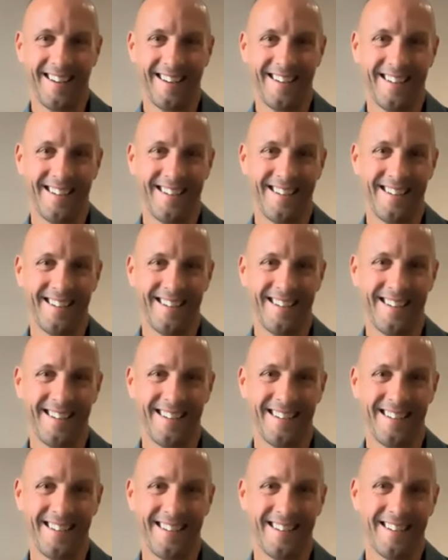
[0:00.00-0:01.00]

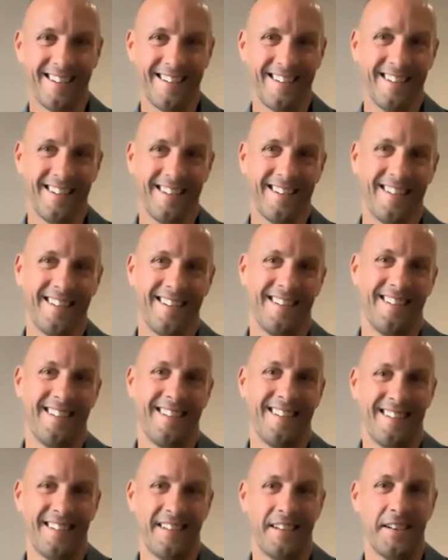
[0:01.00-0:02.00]

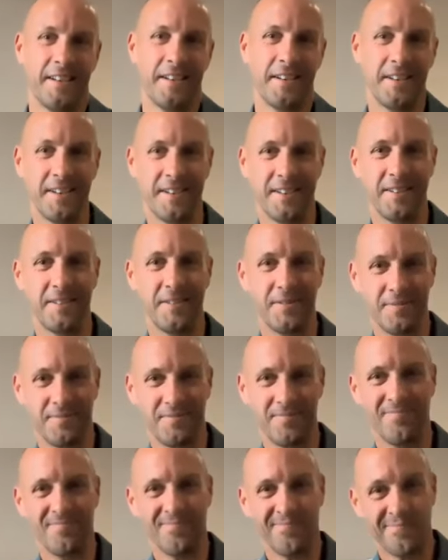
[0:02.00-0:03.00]

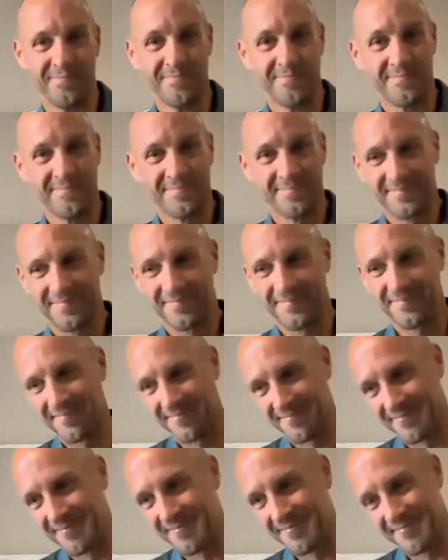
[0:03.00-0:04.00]

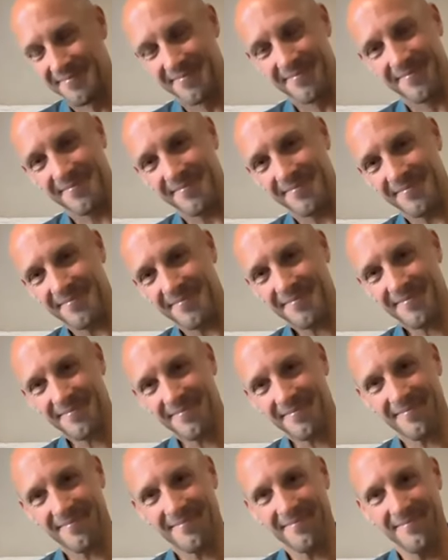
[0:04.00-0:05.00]

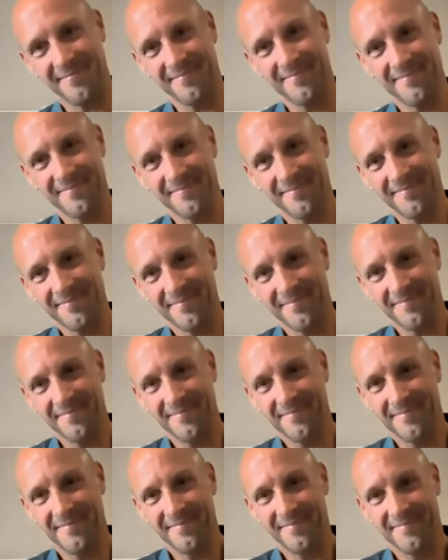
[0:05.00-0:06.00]

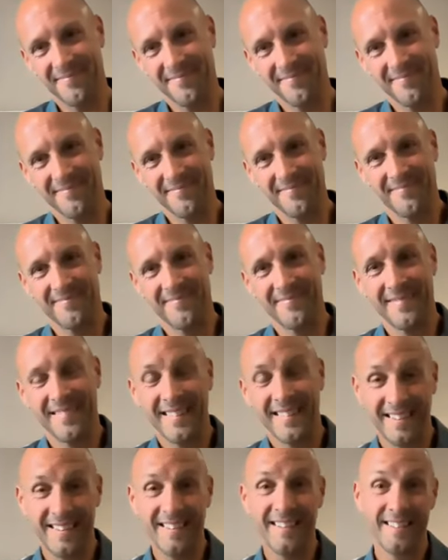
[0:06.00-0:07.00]

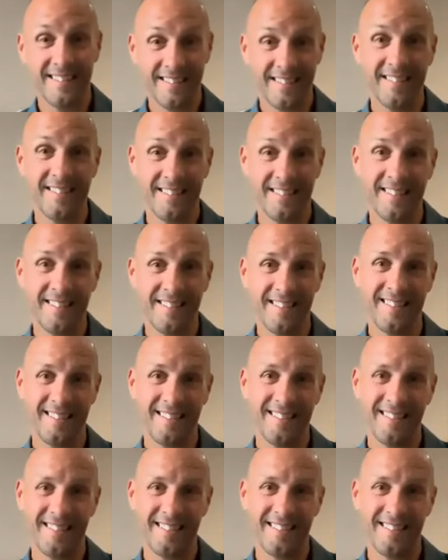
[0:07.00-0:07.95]
The person shown says nothing.